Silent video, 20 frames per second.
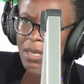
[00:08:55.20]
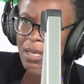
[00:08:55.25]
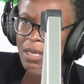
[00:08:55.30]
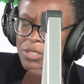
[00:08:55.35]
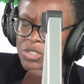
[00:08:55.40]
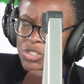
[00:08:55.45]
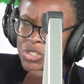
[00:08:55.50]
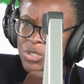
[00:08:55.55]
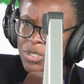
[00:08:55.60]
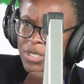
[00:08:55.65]

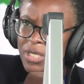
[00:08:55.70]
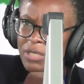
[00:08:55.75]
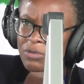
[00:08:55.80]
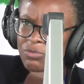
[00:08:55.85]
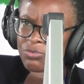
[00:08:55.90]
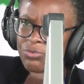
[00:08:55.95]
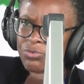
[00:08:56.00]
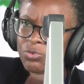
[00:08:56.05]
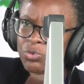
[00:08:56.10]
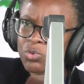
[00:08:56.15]
to
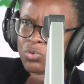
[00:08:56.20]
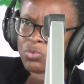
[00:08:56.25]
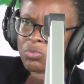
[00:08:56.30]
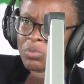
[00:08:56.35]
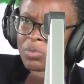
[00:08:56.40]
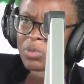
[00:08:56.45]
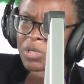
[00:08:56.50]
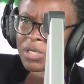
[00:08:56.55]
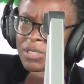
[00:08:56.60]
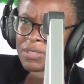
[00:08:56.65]

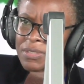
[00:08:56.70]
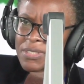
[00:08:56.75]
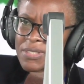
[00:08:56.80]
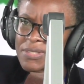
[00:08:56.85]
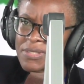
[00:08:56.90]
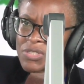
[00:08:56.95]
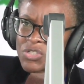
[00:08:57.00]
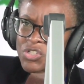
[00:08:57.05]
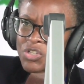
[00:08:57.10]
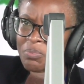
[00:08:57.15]
inform
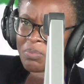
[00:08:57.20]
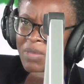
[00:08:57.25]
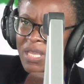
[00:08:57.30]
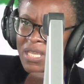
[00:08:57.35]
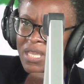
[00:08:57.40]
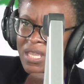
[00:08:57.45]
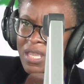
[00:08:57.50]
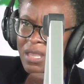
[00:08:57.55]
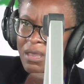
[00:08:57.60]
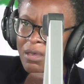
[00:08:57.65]

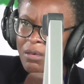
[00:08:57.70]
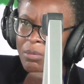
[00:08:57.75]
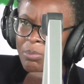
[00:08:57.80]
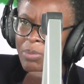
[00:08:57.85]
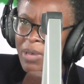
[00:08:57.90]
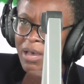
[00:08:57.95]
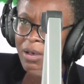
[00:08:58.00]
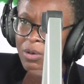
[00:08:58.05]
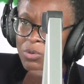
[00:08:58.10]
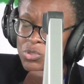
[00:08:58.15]
decision-making
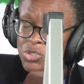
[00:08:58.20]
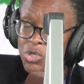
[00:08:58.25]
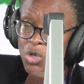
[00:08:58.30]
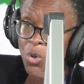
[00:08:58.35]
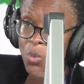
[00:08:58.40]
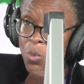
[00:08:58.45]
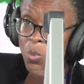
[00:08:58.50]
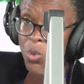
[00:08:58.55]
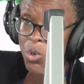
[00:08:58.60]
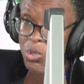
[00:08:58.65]
about
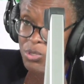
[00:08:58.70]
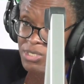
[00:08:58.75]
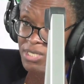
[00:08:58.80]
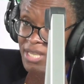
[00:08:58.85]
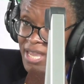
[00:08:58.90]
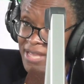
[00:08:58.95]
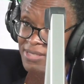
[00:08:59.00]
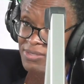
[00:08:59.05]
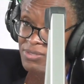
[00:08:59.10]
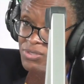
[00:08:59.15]
what
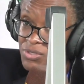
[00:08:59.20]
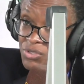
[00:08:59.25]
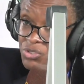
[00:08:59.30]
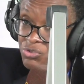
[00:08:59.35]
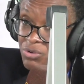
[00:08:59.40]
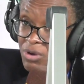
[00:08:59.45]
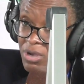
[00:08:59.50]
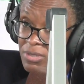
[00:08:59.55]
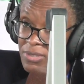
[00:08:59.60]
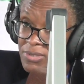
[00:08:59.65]
cancer
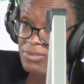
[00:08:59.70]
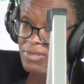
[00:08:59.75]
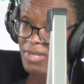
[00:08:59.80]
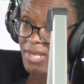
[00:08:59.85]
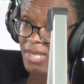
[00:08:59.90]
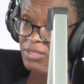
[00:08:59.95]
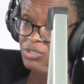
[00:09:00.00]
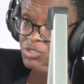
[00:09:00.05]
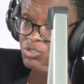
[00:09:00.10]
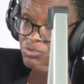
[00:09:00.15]
drugs
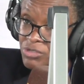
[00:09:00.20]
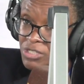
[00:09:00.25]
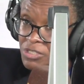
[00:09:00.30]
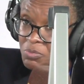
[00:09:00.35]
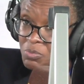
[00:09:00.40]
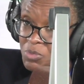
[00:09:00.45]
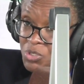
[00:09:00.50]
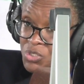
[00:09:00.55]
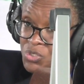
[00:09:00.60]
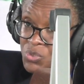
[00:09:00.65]
and
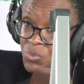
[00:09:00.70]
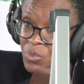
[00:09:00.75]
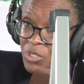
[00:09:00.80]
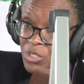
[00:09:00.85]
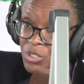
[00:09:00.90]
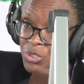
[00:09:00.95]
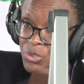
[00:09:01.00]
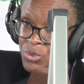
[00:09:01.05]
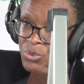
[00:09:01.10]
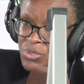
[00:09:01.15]
treatments we
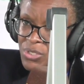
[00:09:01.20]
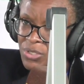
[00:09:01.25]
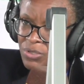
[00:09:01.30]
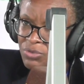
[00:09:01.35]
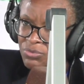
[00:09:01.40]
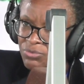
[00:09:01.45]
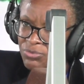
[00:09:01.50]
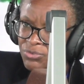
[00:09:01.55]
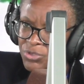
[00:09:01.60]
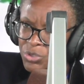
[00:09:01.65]
use in
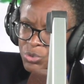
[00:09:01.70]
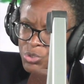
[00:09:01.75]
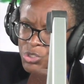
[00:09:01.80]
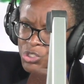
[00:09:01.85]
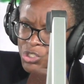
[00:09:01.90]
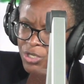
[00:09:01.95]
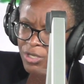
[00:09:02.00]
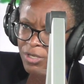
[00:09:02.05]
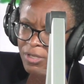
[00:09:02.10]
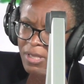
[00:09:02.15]
the
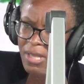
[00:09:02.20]
future.